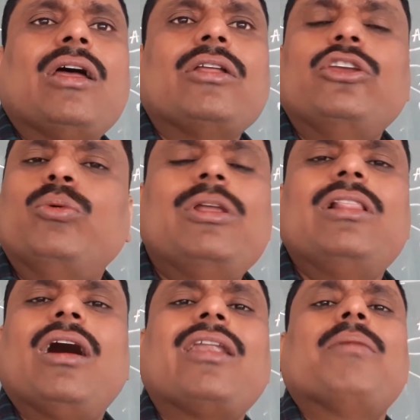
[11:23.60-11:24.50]
you
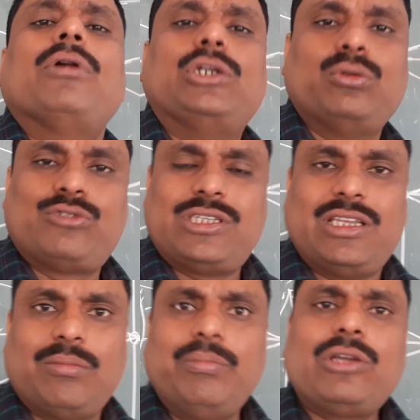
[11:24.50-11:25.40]
will unable to
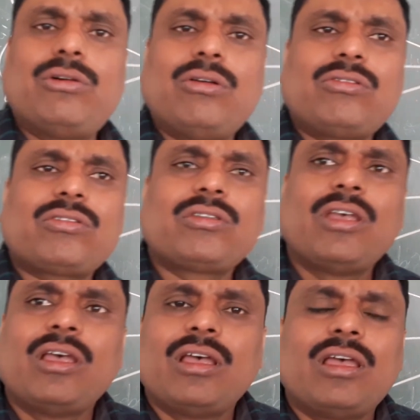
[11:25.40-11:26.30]
see,
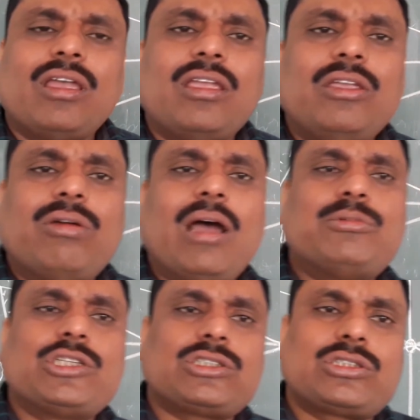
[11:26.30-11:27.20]
because you have
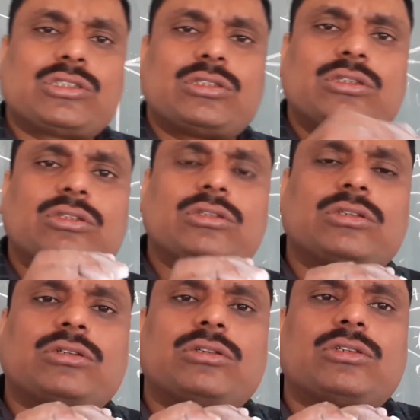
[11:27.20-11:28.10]
just
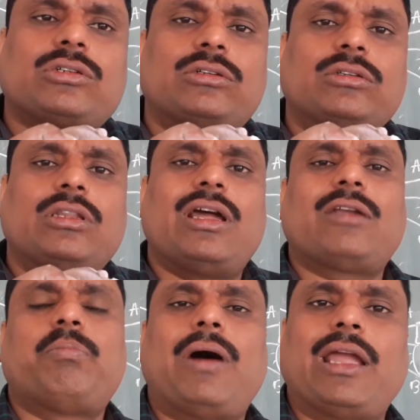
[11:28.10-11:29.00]
turned
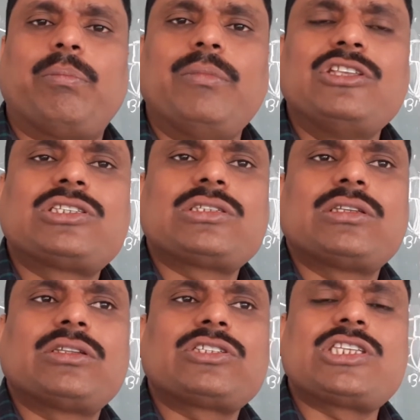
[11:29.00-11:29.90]
that pipe, means
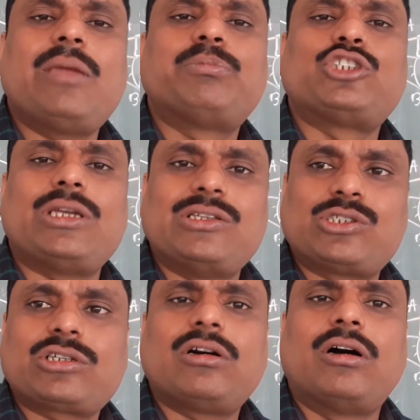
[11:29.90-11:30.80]
shape
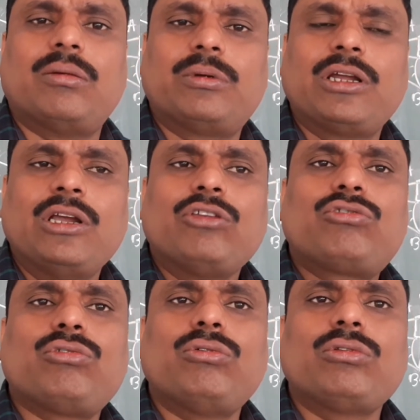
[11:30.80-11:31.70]
changed, curved,
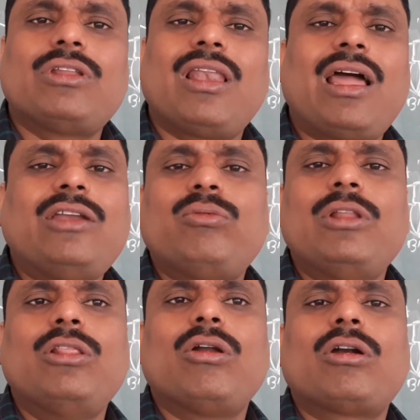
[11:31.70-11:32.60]
so the light will
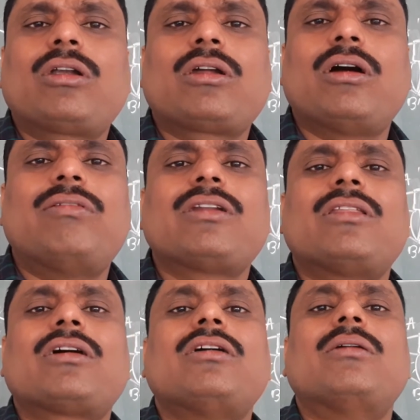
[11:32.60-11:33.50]
not cover the
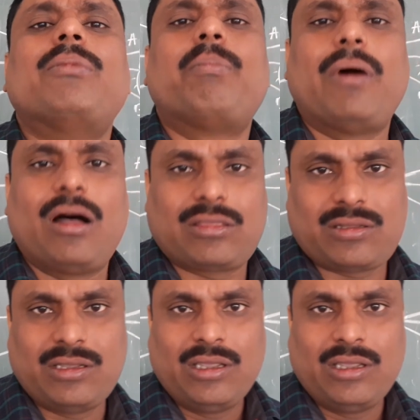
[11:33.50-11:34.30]
curved path.